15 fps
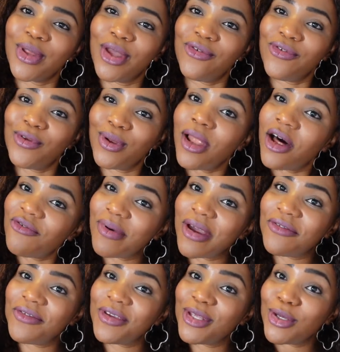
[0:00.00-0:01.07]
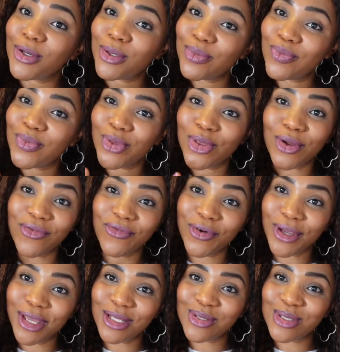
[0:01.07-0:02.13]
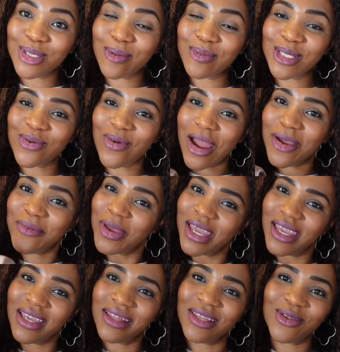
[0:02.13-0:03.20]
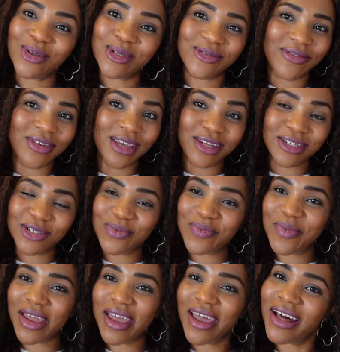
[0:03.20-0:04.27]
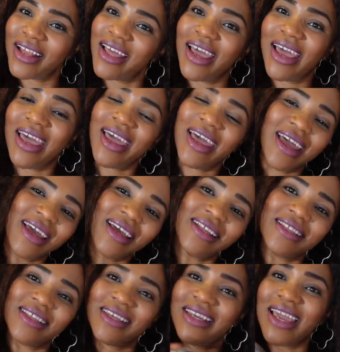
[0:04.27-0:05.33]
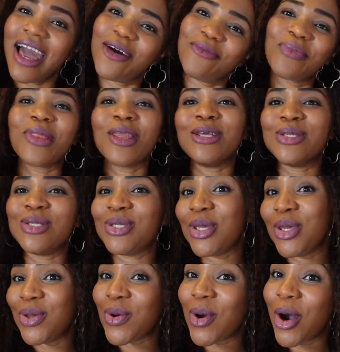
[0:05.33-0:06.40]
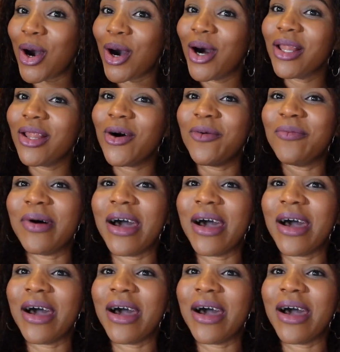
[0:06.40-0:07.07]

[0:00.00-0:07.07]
if you love my video, don't forget to subscribe, hit the notification bell, and yeah, see you all on